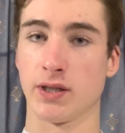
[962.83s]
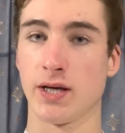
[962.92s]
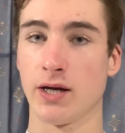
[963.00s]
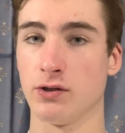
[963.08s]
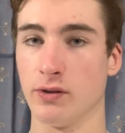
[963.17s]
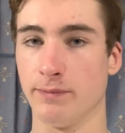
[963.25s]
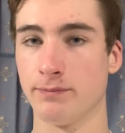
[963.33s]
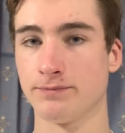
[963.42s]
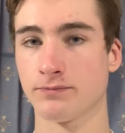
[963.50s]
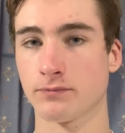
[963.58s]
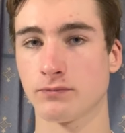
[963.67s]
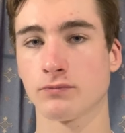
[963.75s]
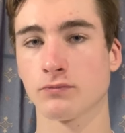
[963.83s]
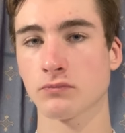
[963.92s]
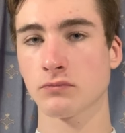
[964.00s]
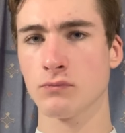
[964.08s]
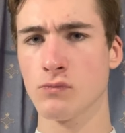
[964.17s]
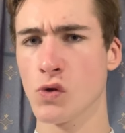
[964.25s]
Kingdom,
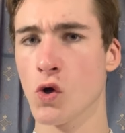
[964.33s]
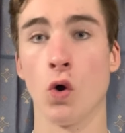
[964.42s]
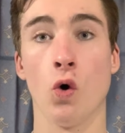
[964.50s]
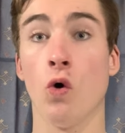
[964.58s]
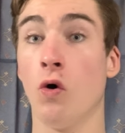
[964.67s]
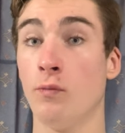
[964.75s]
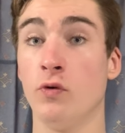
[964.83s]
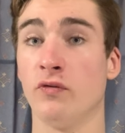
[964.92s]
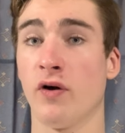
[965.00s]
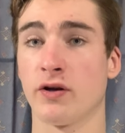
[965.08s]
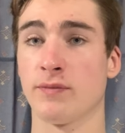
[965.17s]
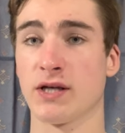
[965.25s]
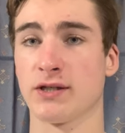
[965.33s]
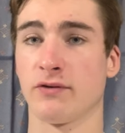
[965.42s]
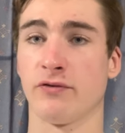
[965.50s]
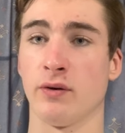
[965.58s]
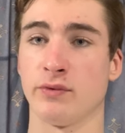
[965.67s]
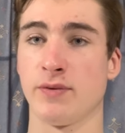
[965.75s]
or move our domestic
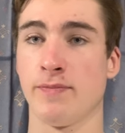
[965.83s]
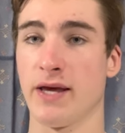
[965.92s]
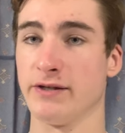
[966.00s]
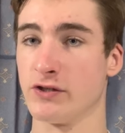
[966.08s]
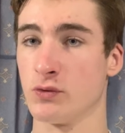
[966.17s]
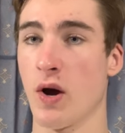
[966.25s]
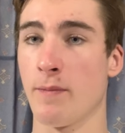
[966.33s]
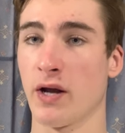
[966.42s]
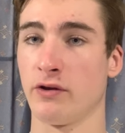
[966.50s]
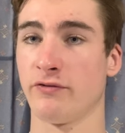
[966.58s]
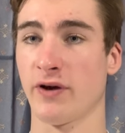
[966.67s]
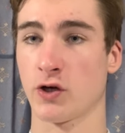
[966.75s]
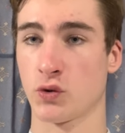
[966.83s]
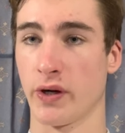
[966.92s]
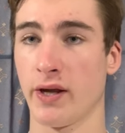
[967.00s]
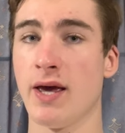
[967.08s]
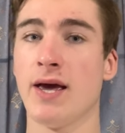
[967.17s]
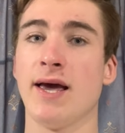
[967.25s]
firms to places where
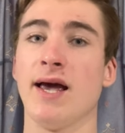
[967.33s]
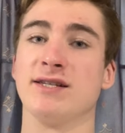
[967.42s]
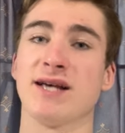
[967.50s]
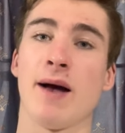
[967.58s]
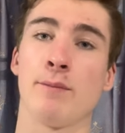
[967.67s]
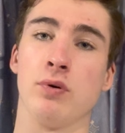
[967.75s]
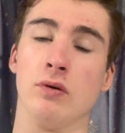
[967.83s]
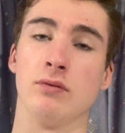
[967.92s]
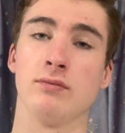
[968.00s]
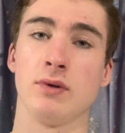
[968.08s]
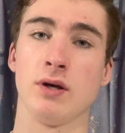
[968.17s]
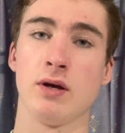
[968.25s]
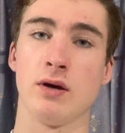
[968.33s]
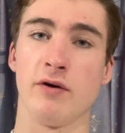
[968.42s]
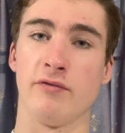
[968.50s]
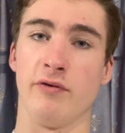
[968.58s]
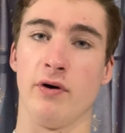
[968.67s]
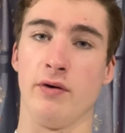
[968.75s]
manufacturing is ample
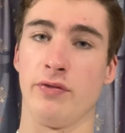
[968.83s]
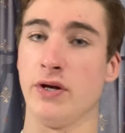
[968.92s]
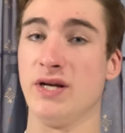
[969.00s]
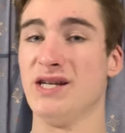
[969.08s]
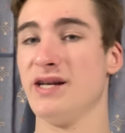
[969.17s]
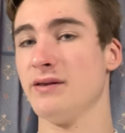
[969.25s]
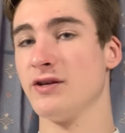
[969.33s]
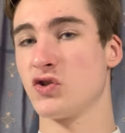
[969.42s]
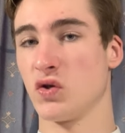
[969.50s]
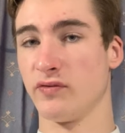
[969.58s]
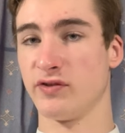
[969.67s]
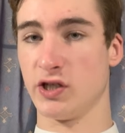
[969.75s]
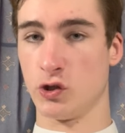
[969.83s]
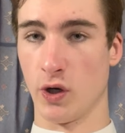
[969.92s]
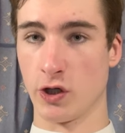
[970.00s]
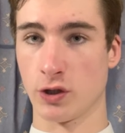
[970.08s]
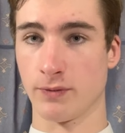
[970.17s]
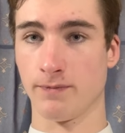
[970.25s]
for the need in this sort of
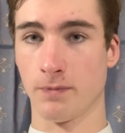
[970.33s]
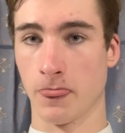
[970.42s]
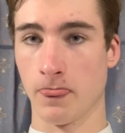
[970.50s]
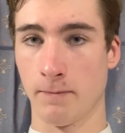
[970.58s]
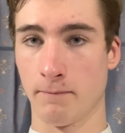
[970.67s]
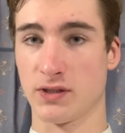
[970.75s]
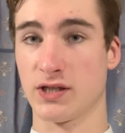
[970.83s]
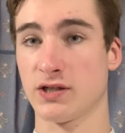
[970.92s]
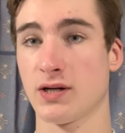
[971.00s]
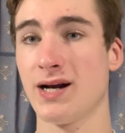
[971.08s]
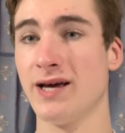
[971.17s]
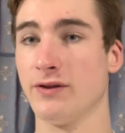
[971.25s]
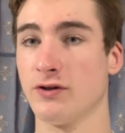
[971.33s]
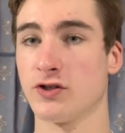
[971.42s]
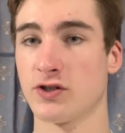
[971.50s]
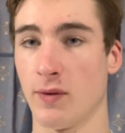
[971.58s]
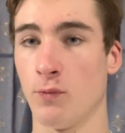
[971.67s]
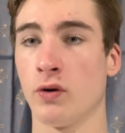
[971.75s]
situation? Because it's clear that
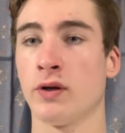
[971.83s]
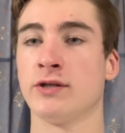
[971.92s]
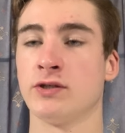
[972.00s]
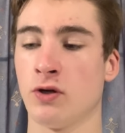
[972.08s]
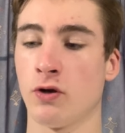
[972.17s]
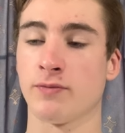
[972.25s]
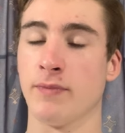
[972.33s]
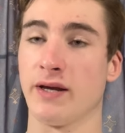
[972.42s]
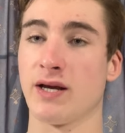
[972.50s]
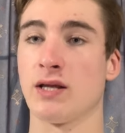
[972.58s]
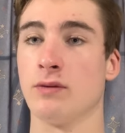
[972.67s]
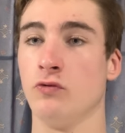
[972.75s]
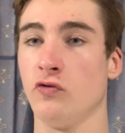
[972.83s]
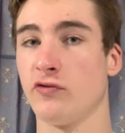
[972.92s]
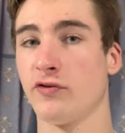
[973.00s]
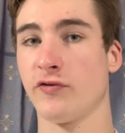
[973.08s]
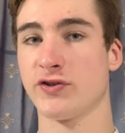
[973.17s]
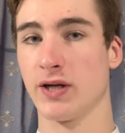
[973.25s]
someone is not making the move
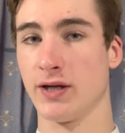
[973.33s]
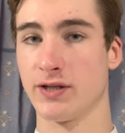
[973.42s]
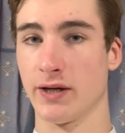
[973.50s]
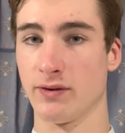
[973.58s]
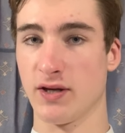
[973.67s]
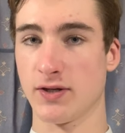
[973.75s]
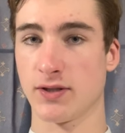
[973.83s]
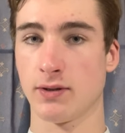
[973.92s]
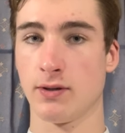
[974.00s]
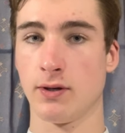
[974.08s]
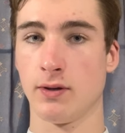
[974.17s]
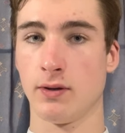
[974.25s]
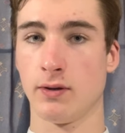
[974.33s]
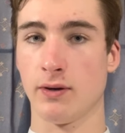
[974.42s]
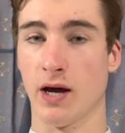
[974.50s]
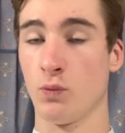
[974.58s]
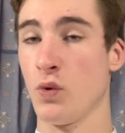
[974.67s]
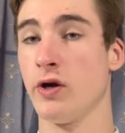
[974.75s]
to facilitate this.
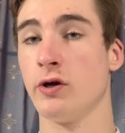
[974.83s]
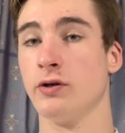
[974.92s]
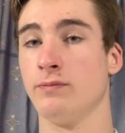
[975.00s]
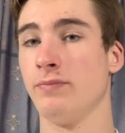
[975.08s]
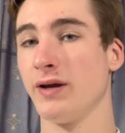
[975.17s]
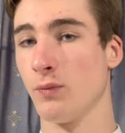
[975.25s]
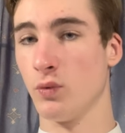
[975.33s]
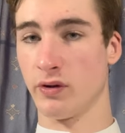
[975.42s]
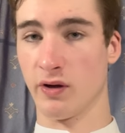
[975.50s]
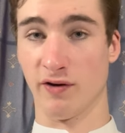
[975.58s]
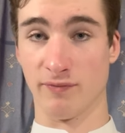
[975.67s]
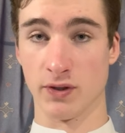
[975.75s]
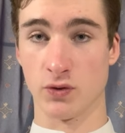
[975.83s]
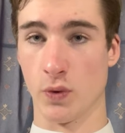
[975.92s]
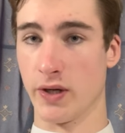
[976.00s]
And we could begin with the government.